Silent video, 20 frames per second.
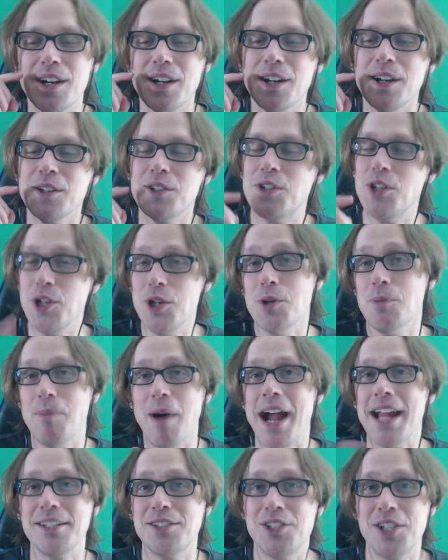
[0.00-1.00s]
do you
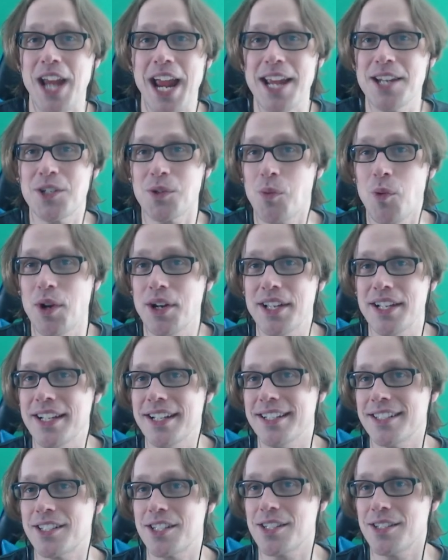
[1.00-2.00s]
by chance want
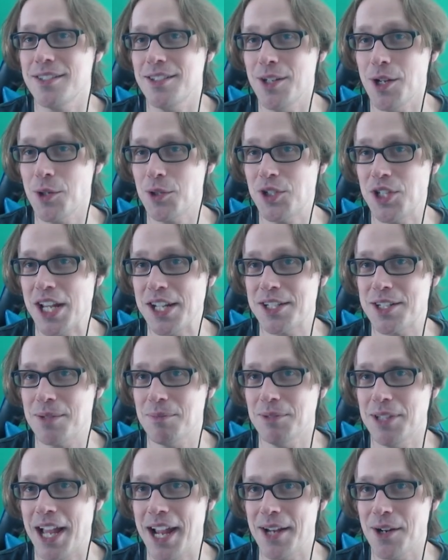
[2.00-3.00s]
to shed
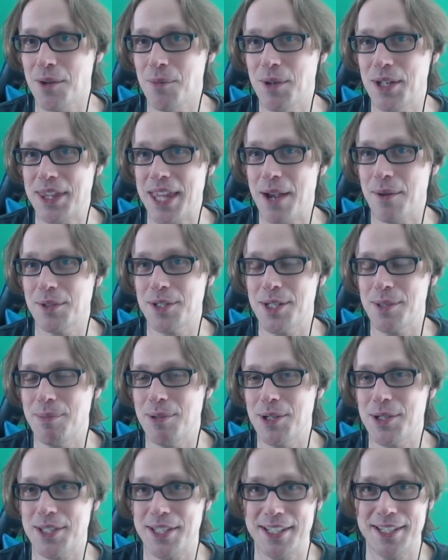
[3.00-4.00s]
some light on what that was
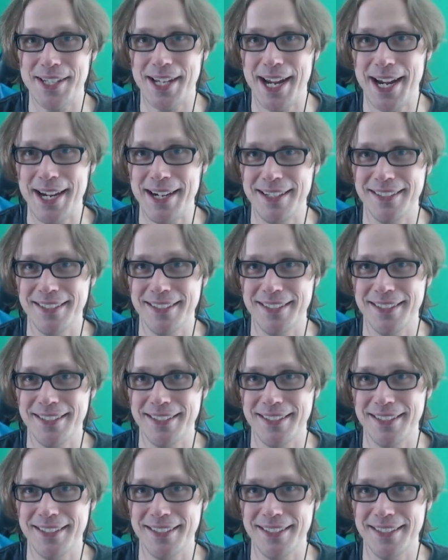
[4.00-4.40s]
supposed to say?